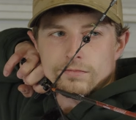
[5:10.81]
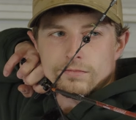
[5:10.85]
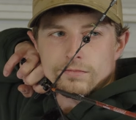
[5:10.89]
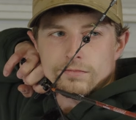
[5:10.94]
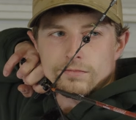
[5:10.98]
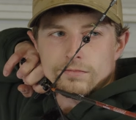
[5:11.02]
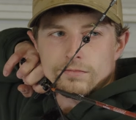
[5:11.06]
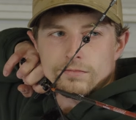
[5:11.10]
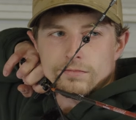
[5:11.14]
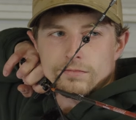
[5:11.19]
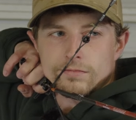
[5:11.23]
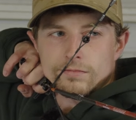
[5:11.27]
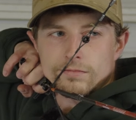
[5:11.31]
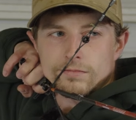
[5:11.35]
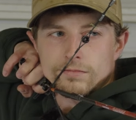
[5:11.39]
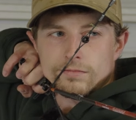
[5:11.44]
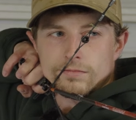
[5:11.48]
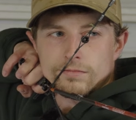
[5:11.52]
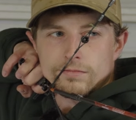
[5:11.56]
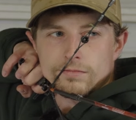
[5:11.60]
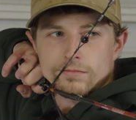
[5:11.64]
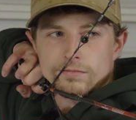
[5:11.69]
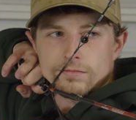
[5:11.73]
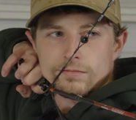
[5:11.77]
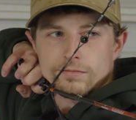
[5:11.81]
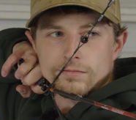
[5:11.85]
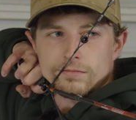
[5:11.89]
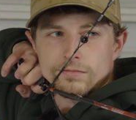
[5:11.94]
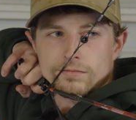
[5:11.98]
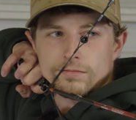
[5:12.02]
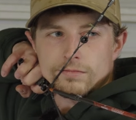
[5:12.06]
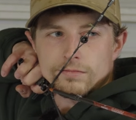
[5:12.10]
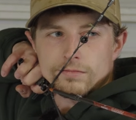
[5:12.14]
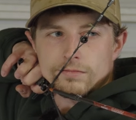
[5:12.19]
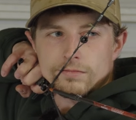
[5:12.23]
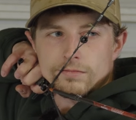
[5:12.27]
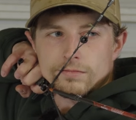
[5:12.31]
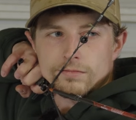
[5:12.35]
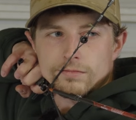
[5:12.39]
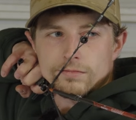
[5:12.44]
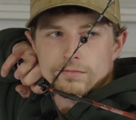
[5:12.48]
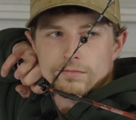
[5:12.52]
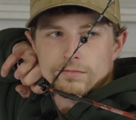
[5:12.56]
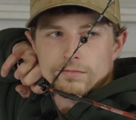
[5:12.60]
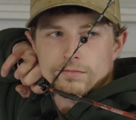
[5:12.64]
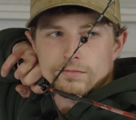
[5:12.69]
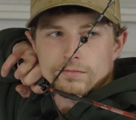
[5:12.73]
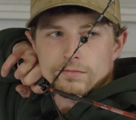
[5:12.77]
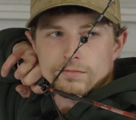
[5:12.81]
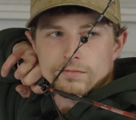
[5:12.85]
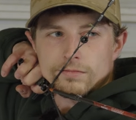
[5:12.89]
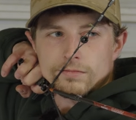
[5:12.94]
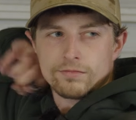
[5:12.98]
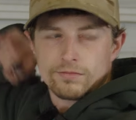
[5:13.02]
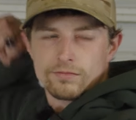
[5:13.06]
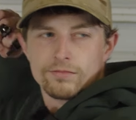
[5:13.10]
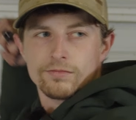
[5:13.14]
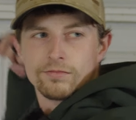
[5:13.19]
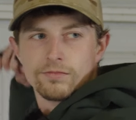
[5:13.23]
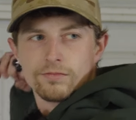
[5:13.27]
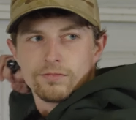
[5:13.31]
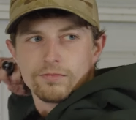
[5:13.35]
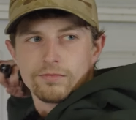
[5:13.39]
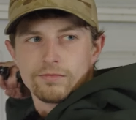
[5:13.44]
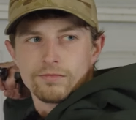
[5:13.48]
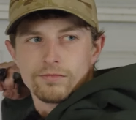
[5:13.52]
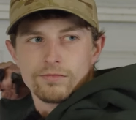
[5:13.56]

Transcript: [no speech]